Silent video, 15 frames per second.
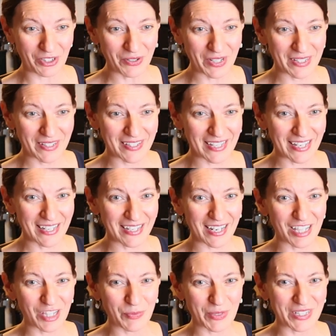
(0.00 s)
You hit sync
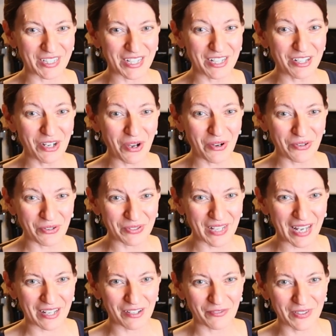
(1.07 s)
and the machine knows
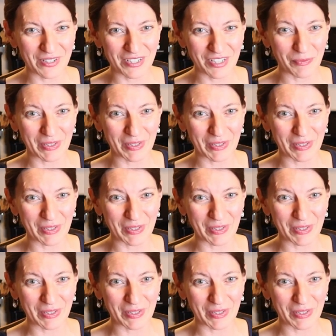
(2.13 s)
how to finish